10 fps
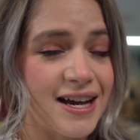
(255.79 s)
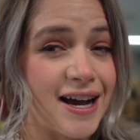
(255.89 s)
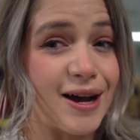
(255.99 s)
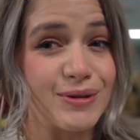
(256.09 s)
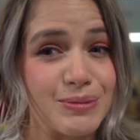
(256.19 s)

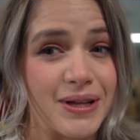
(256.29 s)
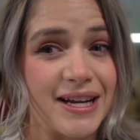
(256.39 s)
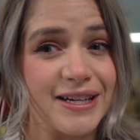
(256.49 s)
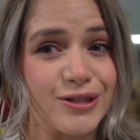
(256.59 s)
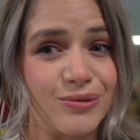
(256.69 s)
I was
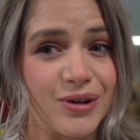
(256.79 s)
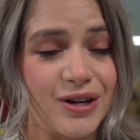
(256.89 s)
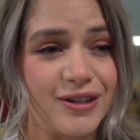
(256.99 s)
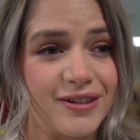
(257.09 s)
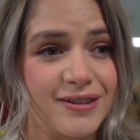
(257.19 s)
planning to
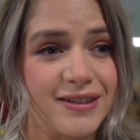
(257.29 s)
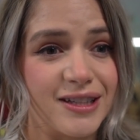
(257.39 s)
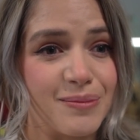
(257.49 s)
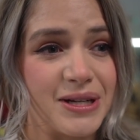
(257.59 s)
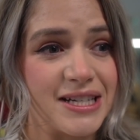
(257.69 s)
run
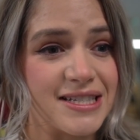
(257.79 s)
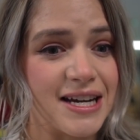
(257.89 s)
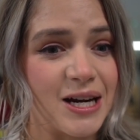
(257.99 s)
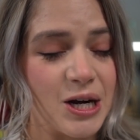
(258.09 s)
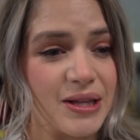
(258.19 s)
the biggest
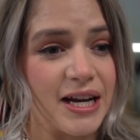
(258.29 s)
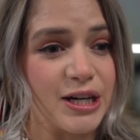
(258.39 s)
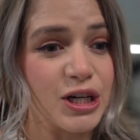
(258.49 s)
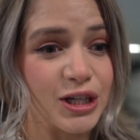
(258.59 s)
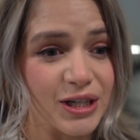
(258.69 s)
tire that I
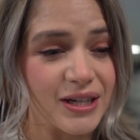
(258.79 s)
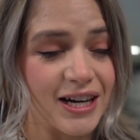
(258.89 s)
could,